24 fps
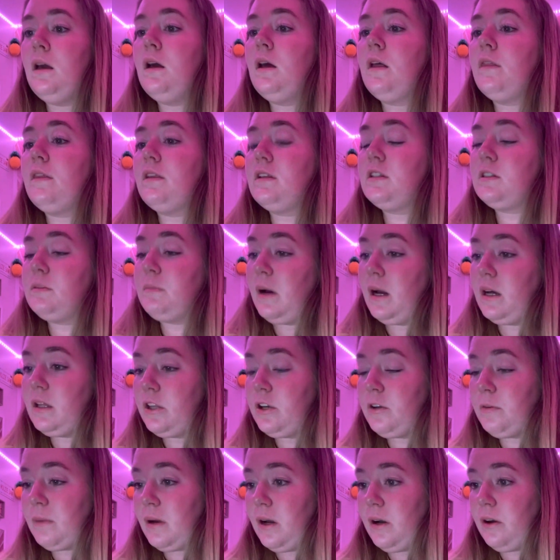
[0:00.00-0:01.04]
The smile on
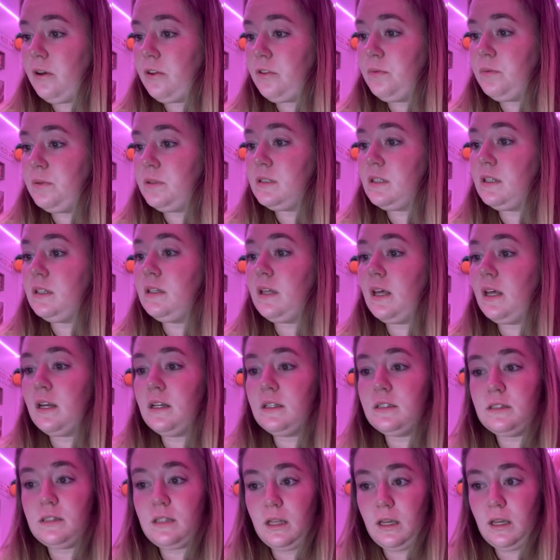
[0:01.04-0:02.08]
your mouth was the
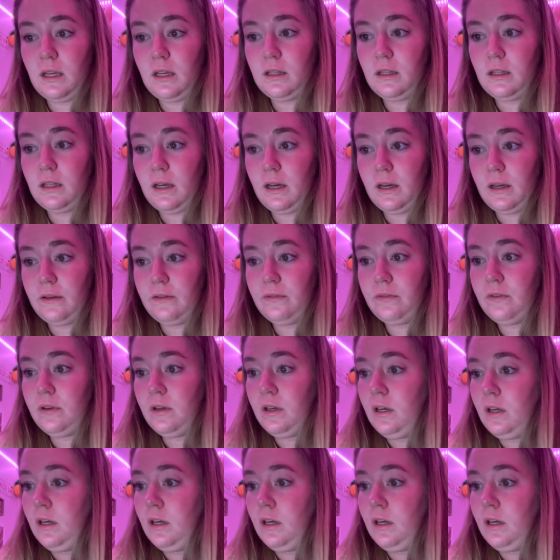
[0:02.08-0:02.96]
deadest thing alive,